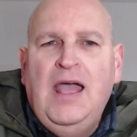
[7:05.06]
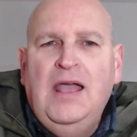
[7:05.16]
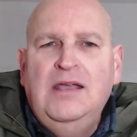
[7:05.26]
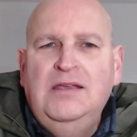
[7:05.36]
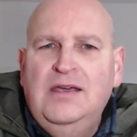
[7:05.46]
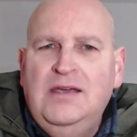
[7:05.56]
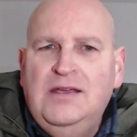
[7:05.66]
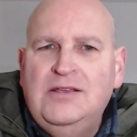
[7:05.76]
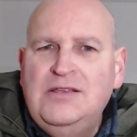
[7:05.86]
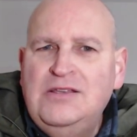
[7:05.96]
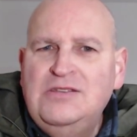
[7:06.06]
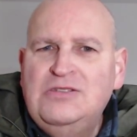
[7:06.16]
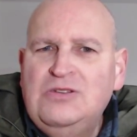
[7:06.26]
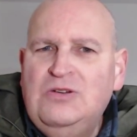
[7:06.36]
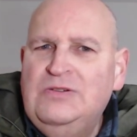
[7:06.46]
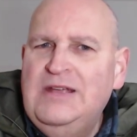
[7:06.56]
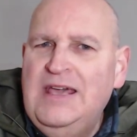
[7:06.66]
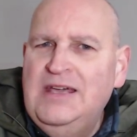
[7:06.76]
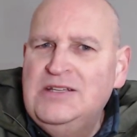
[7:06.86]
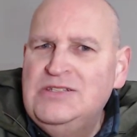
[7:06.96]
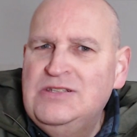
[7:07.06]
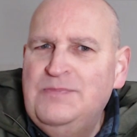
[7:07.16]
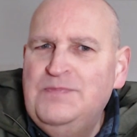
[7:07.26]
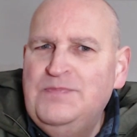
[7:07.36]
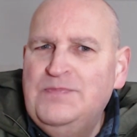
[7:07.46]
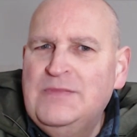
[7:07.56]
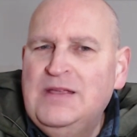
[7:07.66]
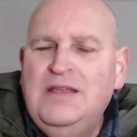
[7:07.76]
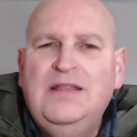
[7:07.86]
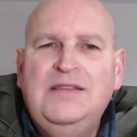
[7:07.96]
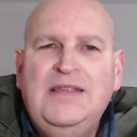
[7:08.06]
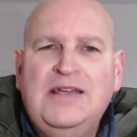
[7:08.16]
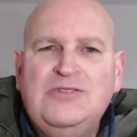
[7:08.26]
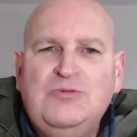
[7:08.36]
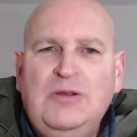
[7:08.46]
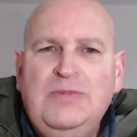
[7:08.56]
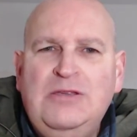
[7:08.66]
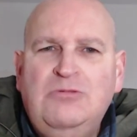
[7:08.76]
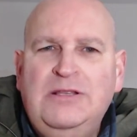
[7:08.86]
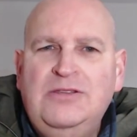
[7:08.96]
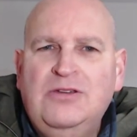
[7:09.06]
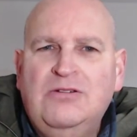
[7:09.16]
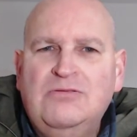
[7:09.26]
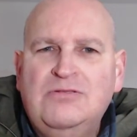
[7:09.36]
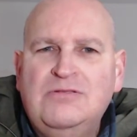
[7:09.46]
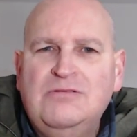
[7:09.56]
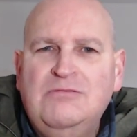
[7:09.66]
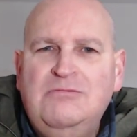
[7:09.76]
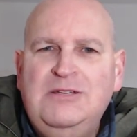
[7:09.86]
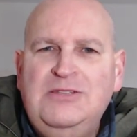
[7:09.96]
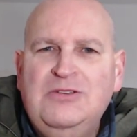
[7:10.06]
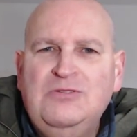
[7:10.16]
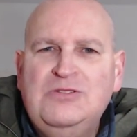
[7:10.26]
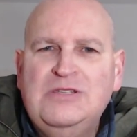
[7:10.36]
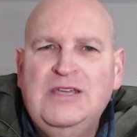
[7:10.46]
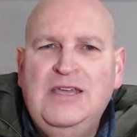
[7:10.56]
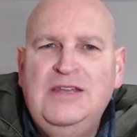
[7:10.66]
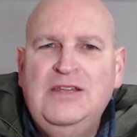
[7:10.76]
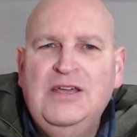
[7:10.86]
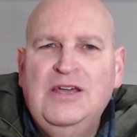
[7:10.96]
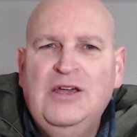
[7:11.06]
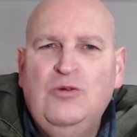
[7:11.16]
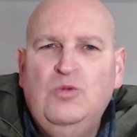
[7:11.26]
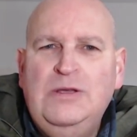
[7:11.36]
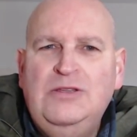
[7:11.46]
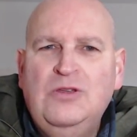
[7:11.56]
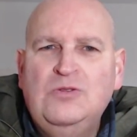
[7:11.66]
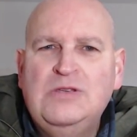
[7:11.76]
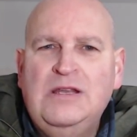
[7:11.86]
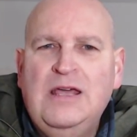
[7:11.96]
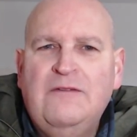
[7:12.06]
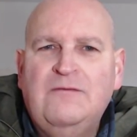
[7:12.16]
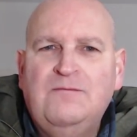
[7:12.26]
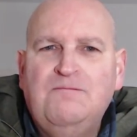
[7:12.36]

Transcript: Yeah. So next will be Windows. Windows 10 and Windows 11.